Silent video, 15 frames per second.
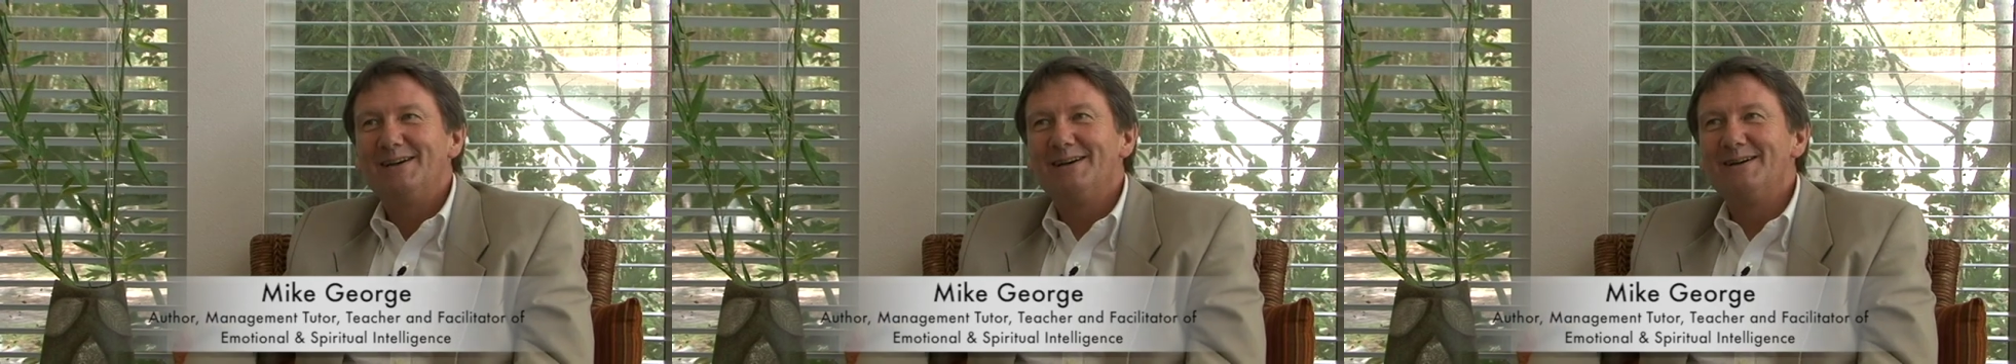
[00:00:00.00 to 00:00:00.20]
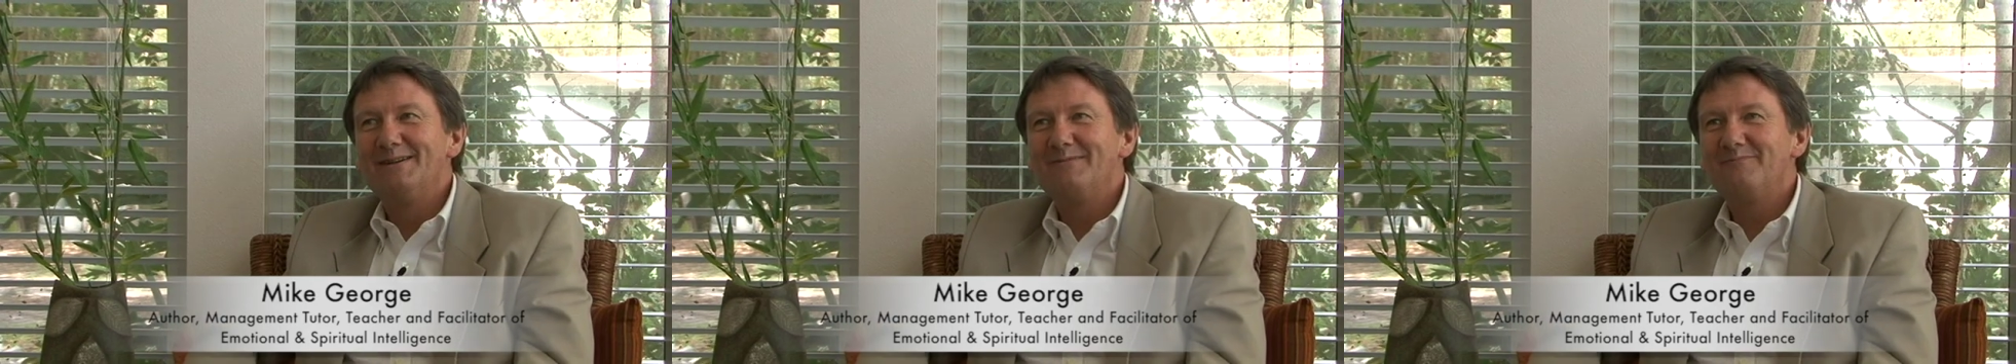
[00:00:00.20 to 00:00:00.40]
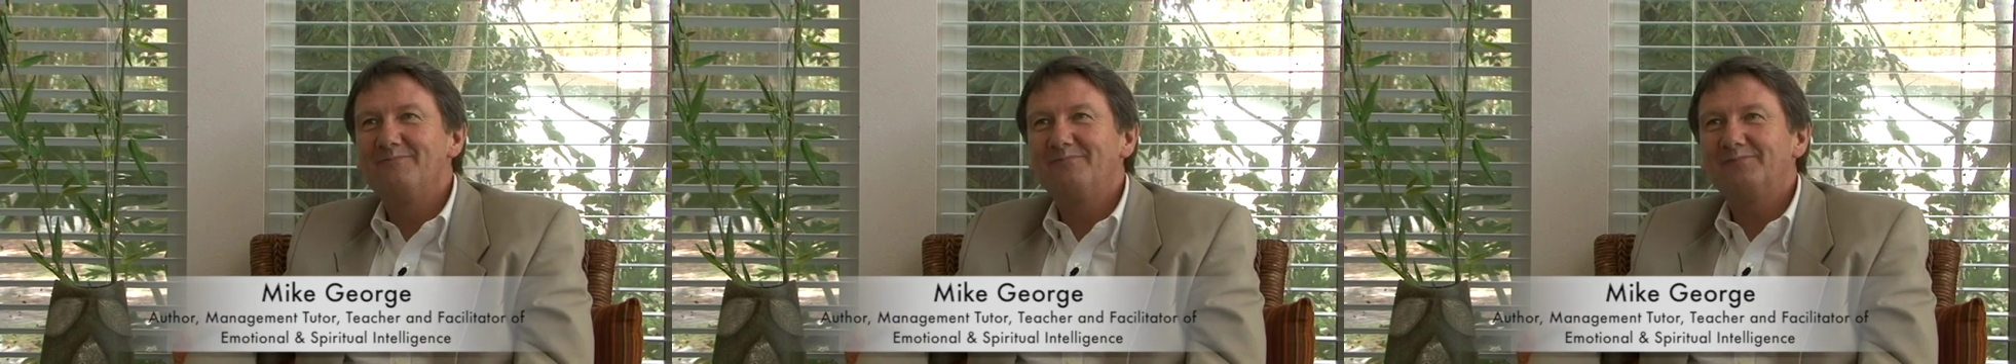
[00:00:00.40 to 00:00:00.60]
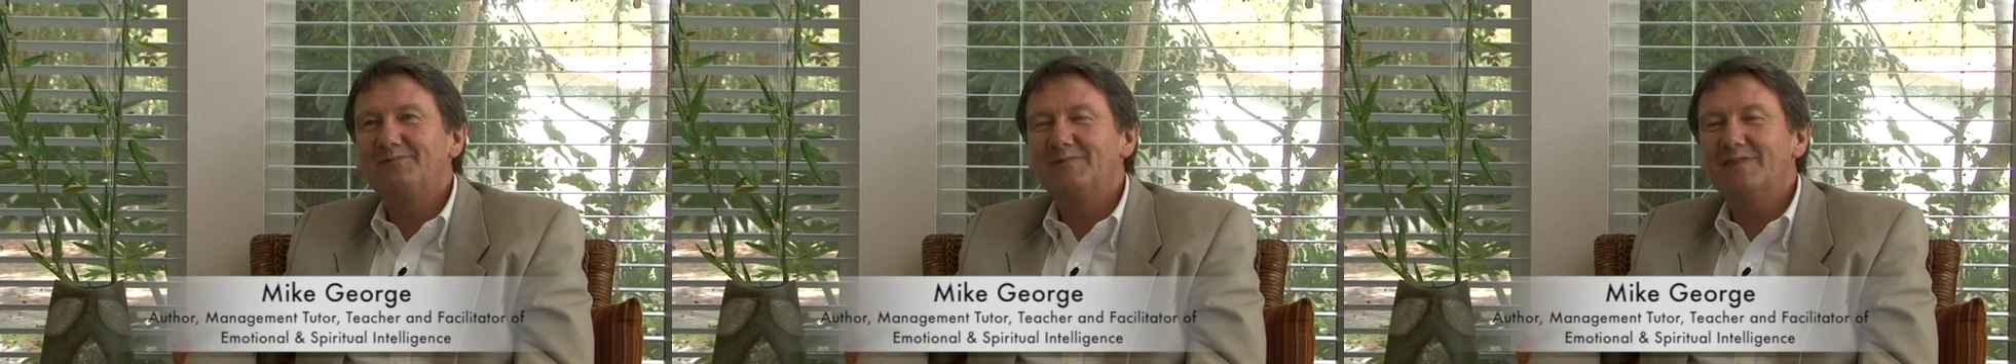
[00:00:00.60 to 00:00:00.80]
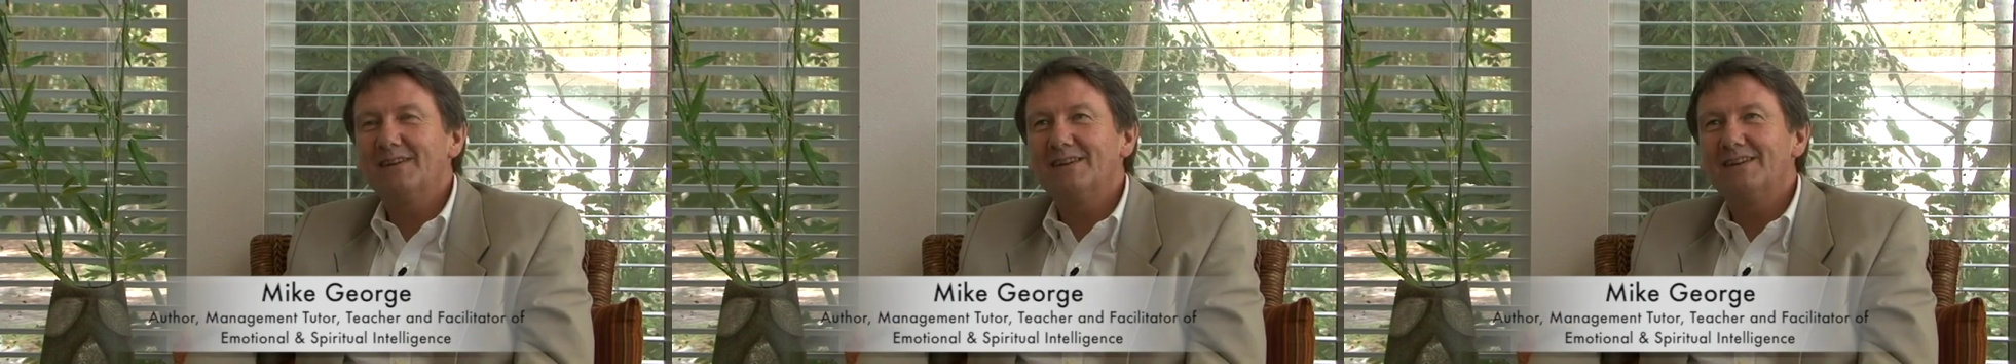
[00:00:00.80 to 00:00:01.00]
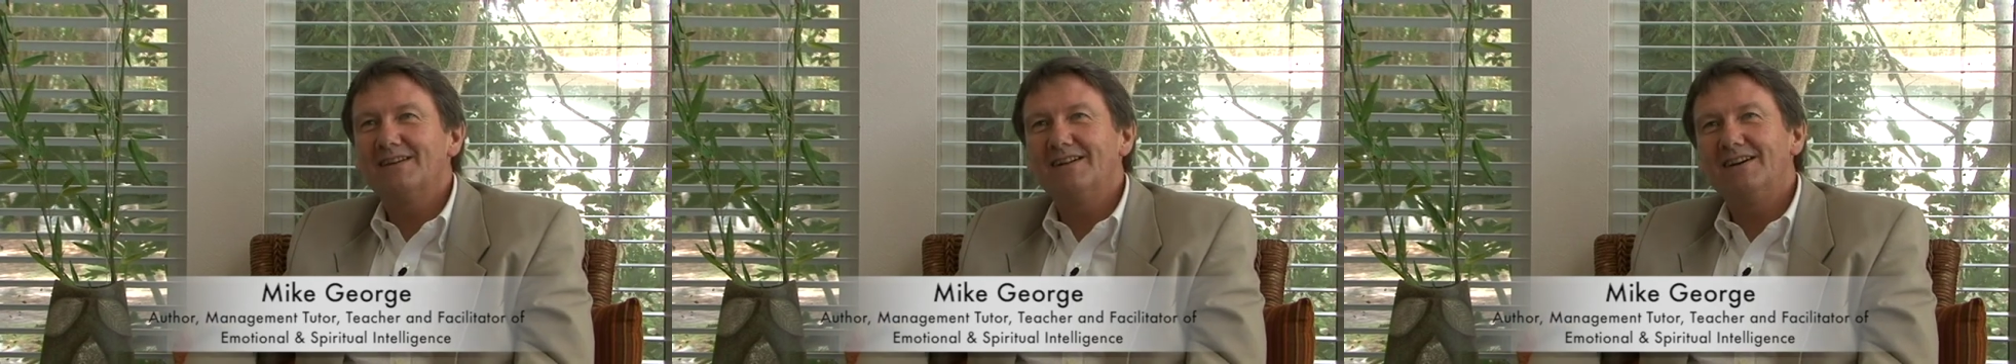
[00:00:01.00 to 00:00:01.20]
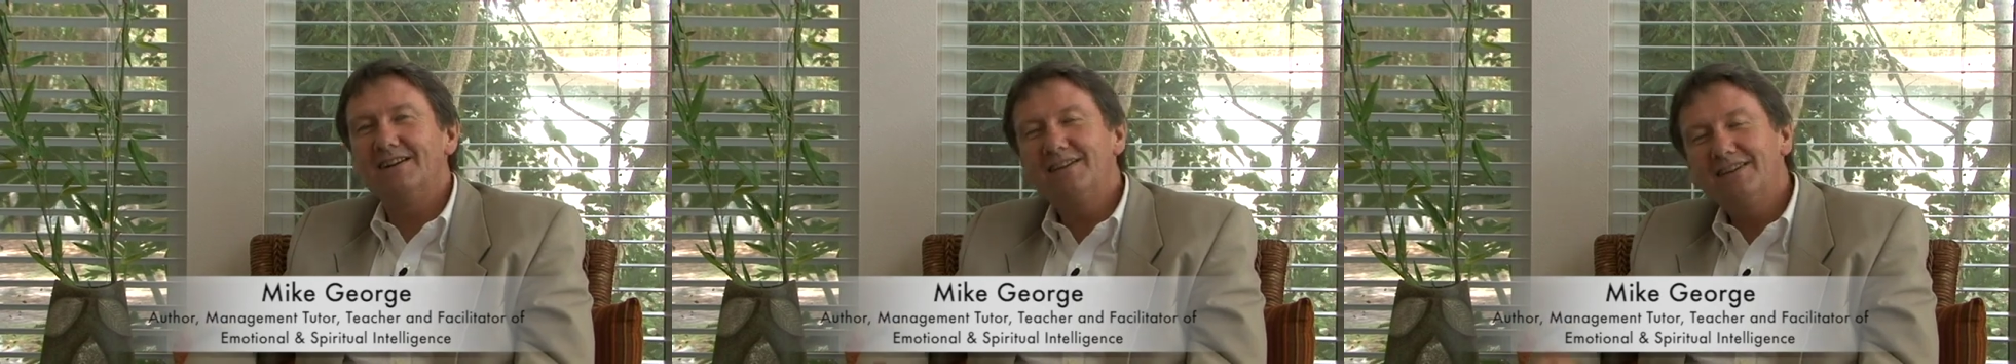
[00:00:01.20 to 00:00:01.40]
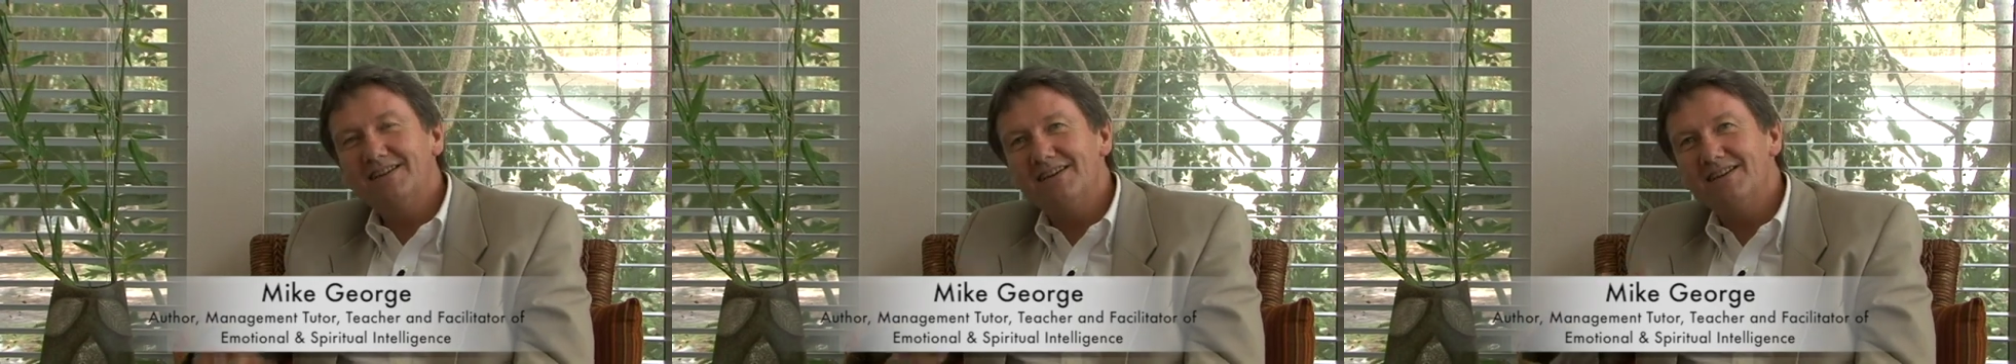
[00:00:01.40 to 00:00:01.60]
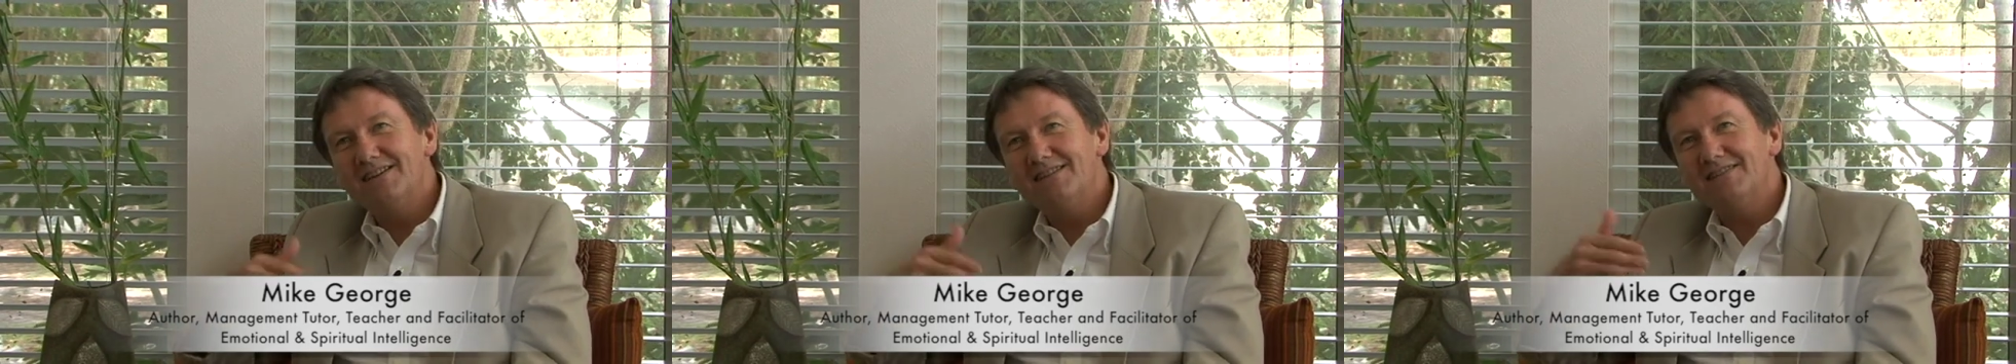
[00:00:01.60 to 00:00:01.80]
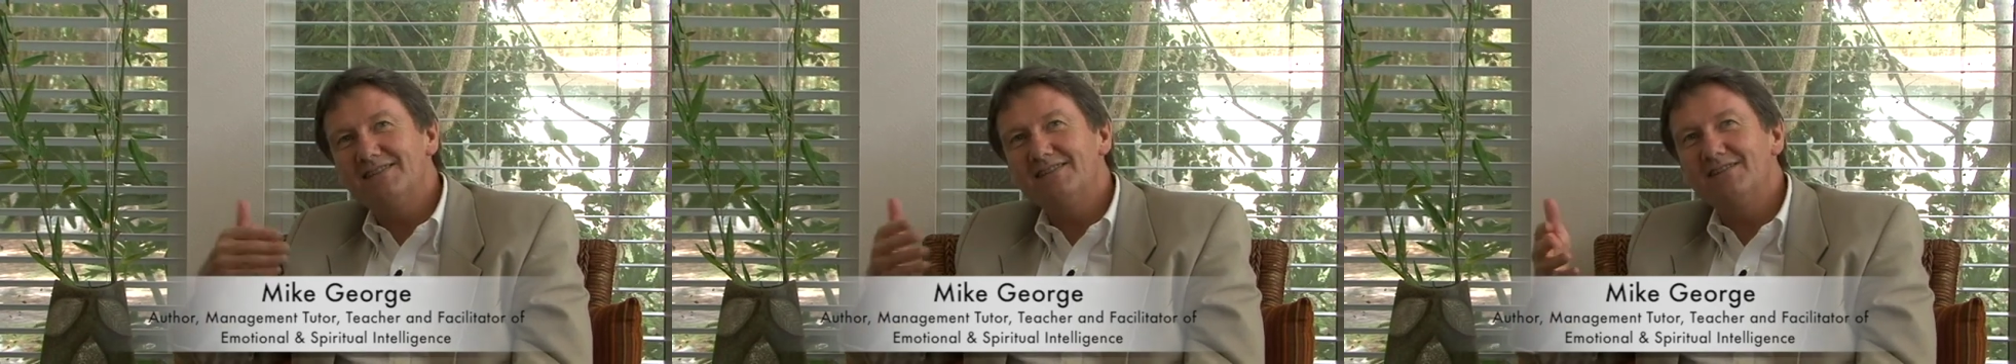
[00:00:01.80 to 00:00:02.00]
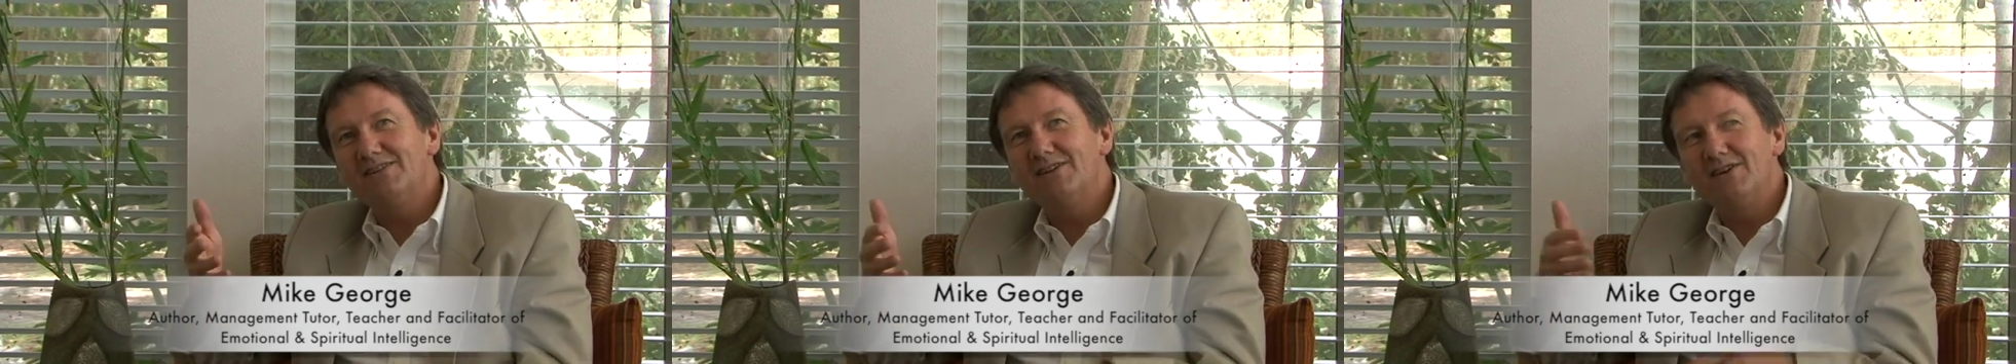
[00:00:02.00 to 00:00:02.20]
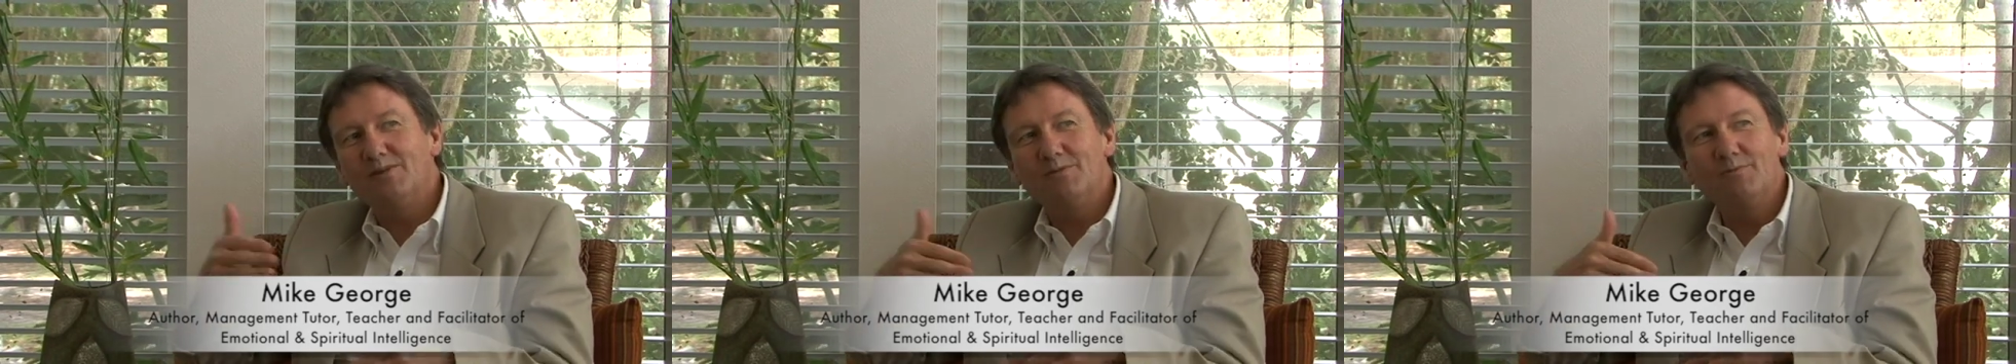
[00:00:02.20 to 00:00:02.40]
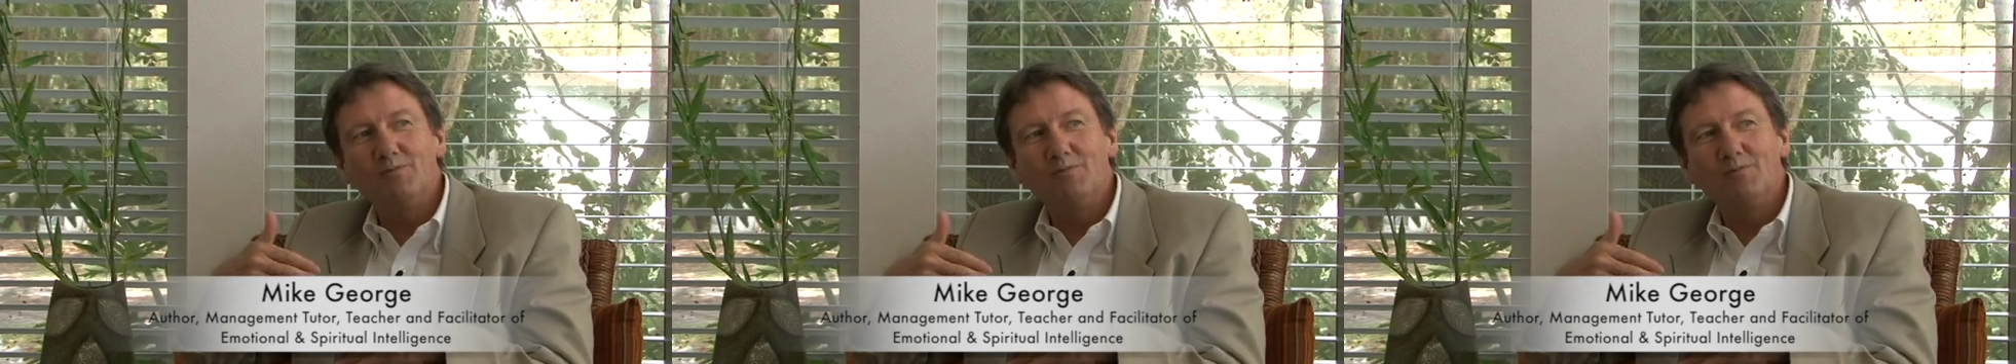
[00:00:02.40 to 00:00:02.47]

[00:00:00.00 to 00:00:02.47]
Um, I guess the